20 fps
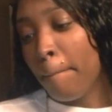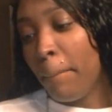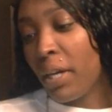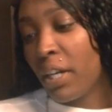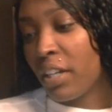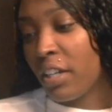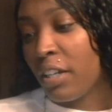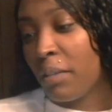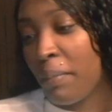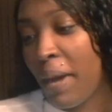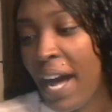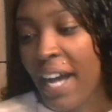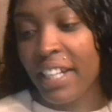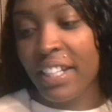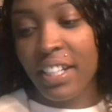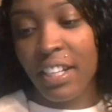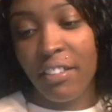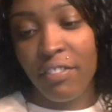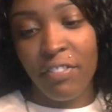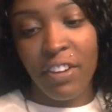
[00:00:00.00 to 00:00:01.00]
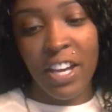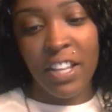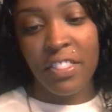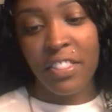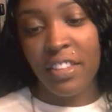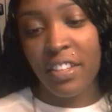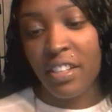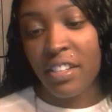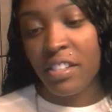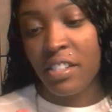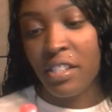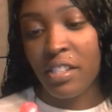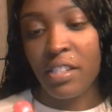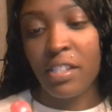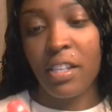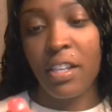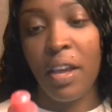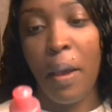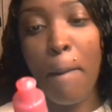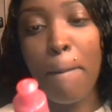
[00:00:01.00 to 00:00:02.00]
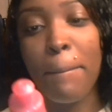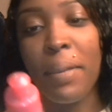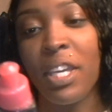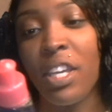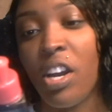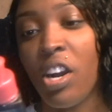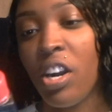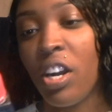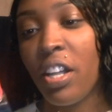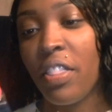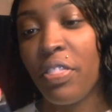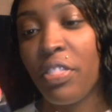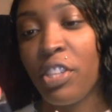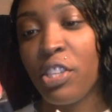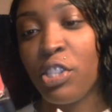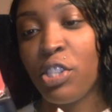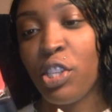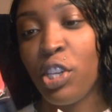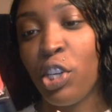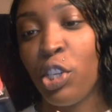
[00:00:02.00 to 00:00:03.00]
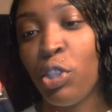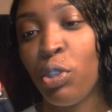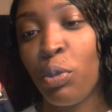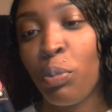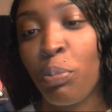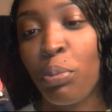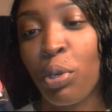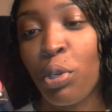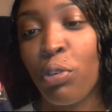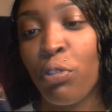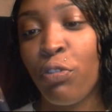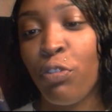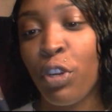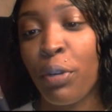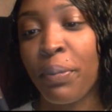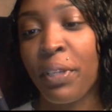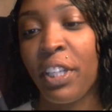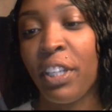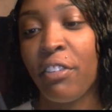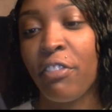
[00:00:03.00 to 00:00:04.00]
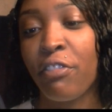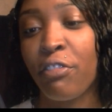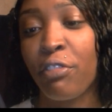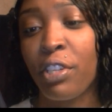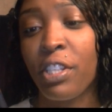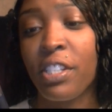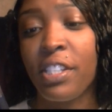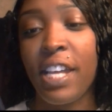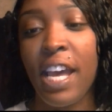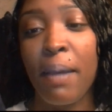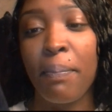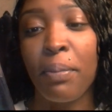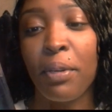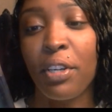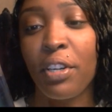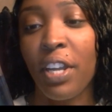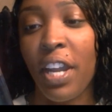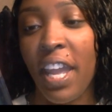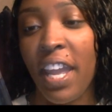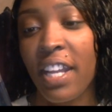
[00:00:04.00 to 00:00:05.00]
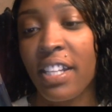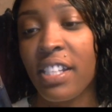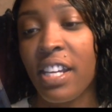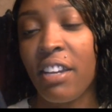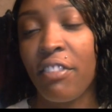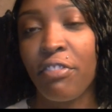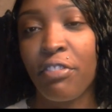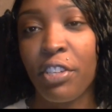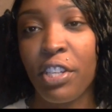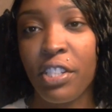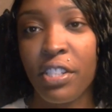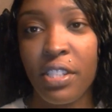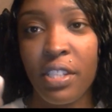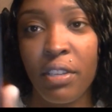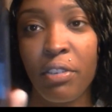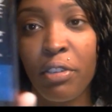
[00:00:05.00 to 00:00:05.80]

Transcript: But I did find this Beyond the Zone Pro Formula Frizz Zapper Anti-Frizz